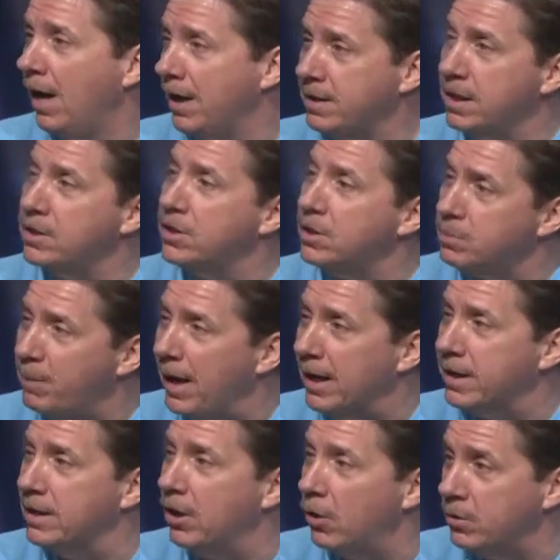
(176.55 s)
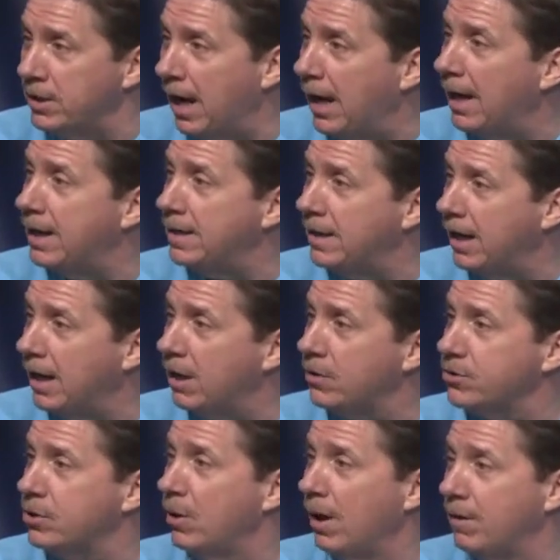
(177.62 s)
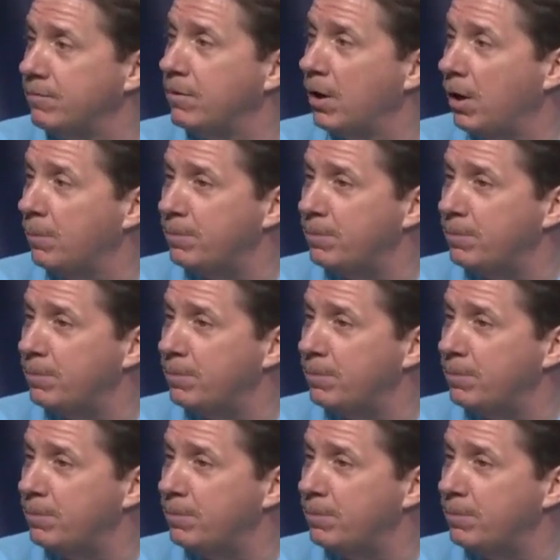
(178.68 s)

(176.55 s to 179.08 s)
I did this back in oh nine now, so I've uh,